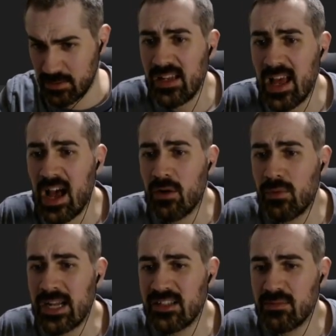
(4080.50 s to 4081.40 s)
Now,
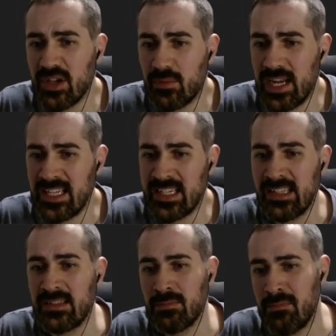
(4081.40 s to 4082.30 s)
random.range
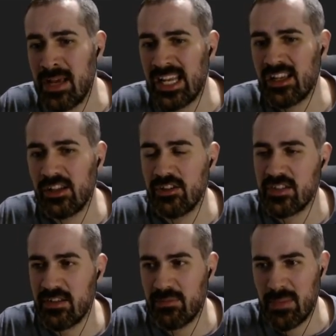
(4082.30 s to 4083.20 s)
is min
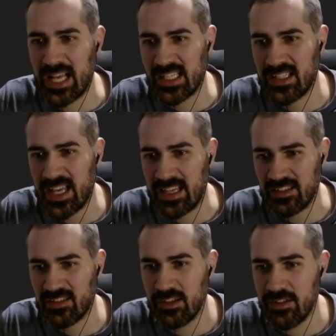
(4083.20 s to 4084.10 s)
inclusive, max
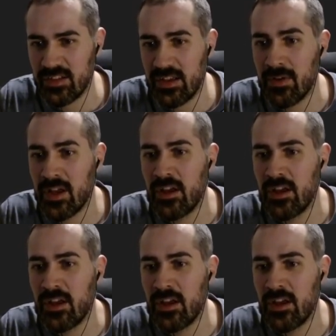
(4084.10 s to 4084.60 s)
exclusive.